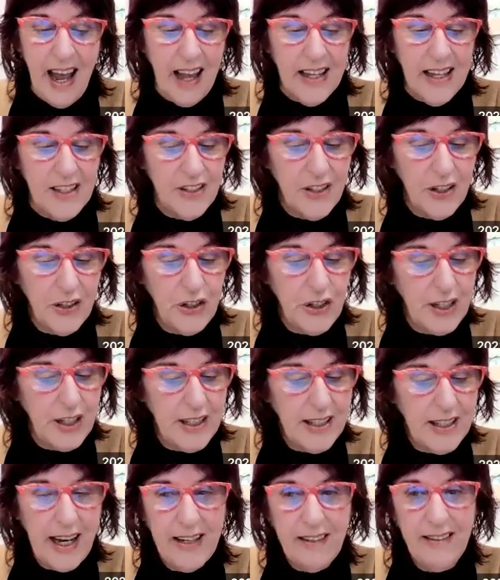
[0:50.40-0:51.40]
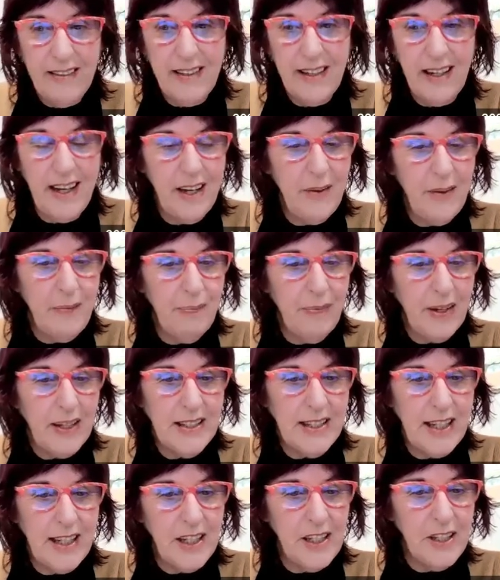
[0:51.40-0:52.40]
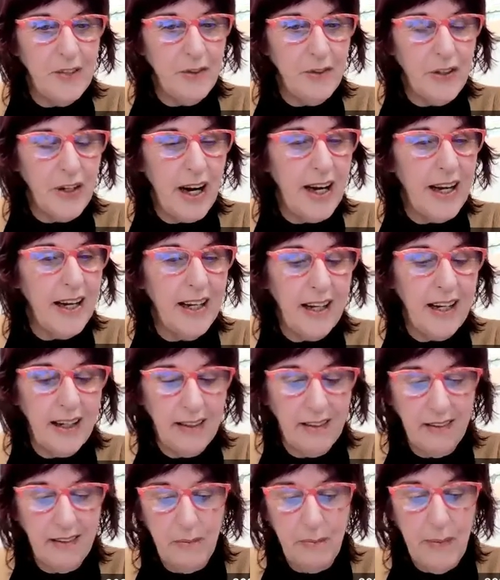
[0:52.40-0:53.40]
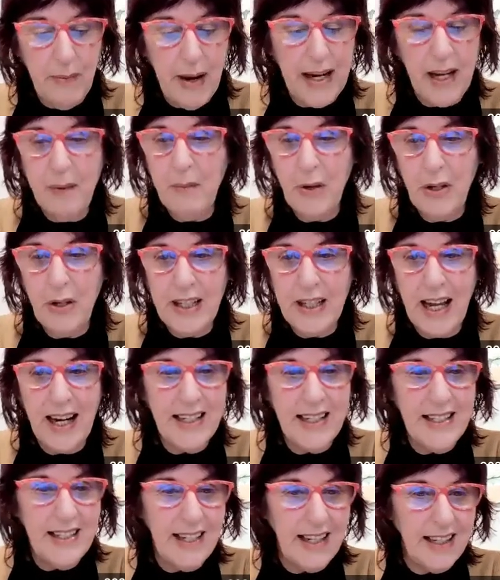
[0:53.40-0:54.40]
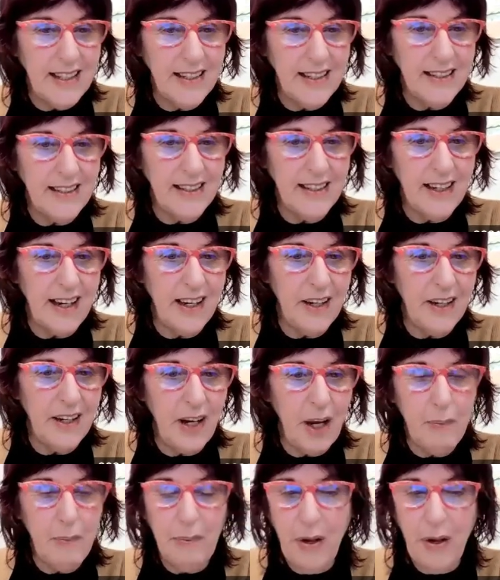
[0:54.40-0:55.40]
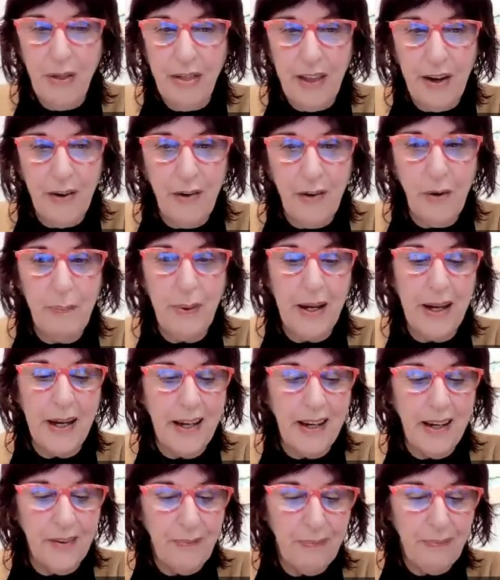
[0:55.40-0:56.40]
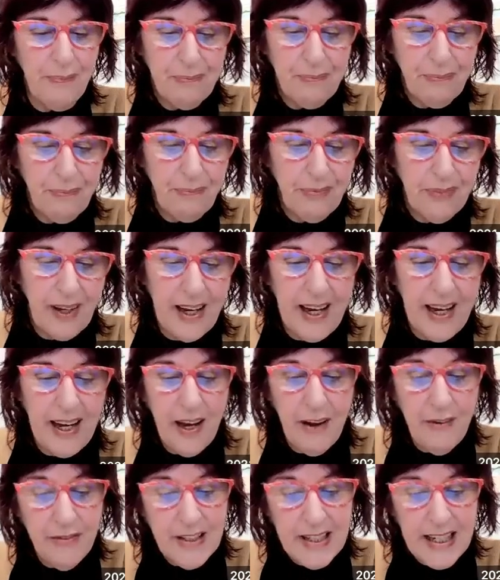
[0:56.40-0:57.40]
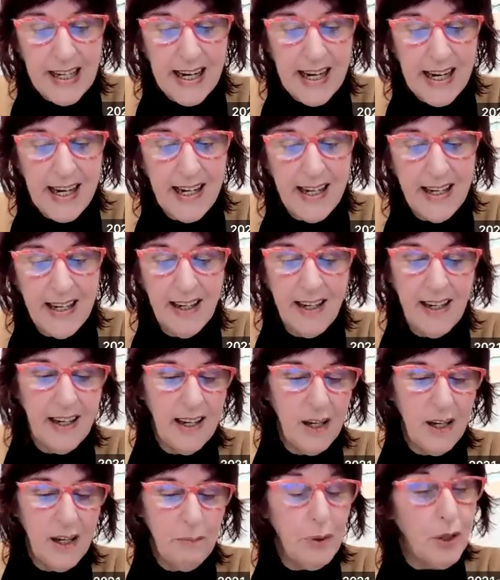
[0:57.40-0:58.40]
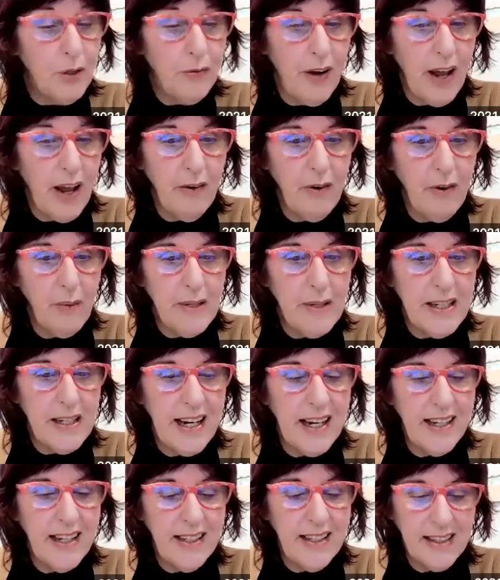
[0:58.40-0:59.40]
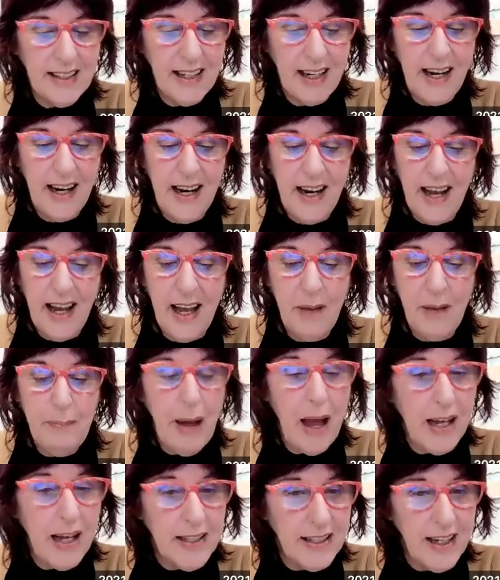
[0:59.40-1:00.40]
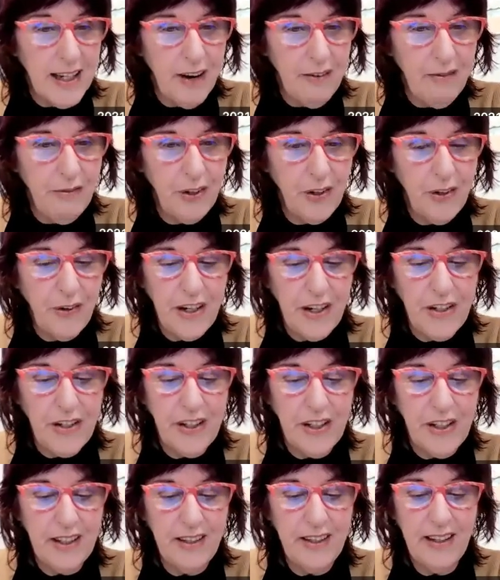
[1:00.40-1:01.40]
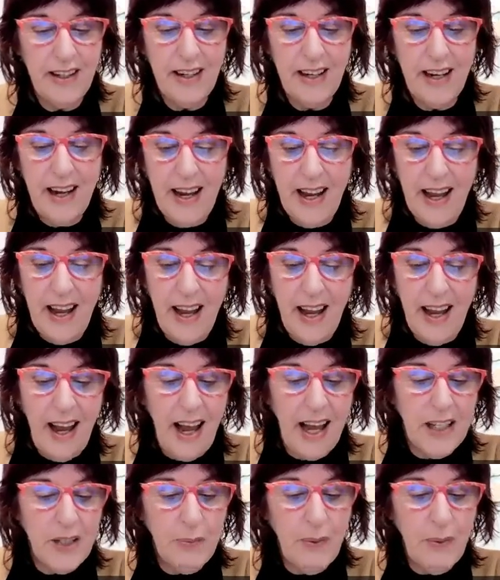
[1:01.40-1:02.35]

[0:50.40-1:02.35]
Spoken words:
So she's had extensive training in many modalities, hypnotherapy, EFT, bushflower remedies, past life regression, as